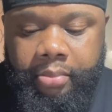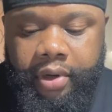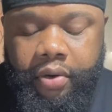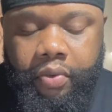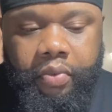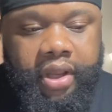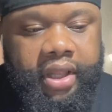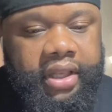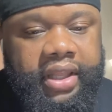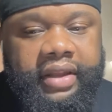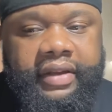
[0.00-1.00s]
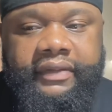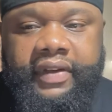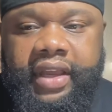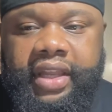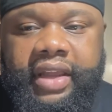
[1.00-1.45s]
We live
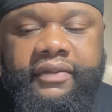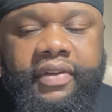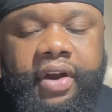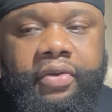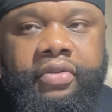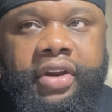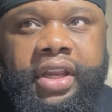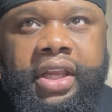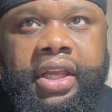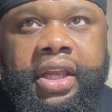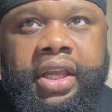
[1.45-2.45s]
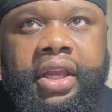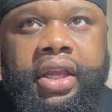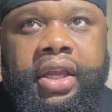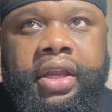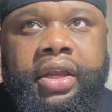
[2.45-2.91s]
in a very
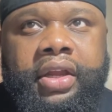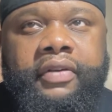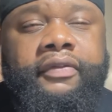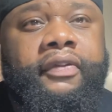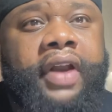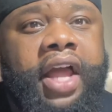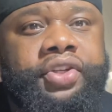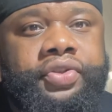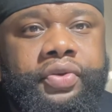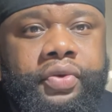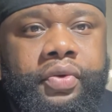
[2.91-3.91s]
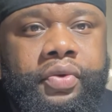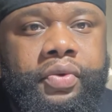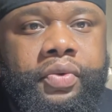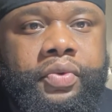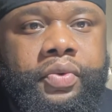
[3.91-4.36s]
fragile
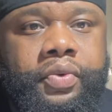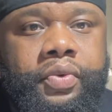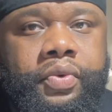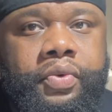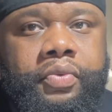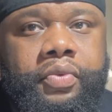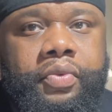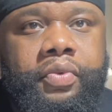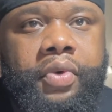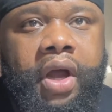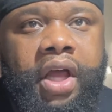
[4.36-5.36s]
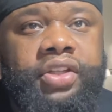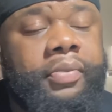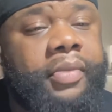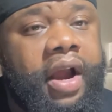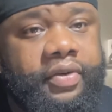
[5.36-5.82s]

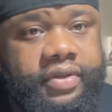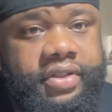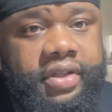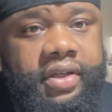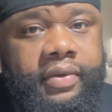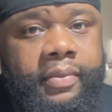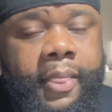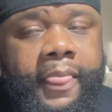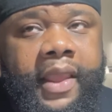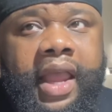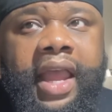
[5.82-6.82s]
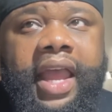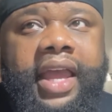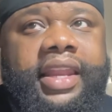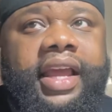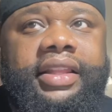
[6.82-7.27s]
democracy.
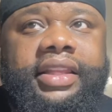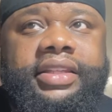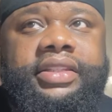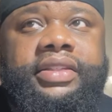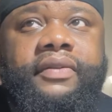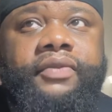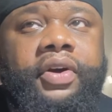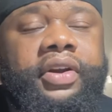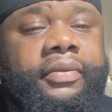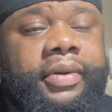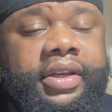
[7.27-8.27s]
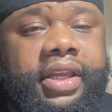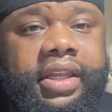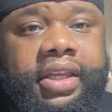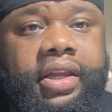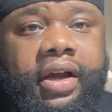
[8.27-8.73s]
And had this verdict been
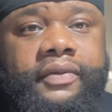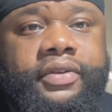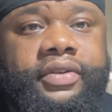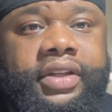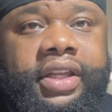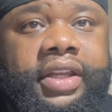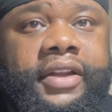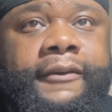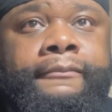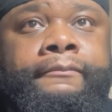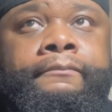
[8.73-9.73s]
any other than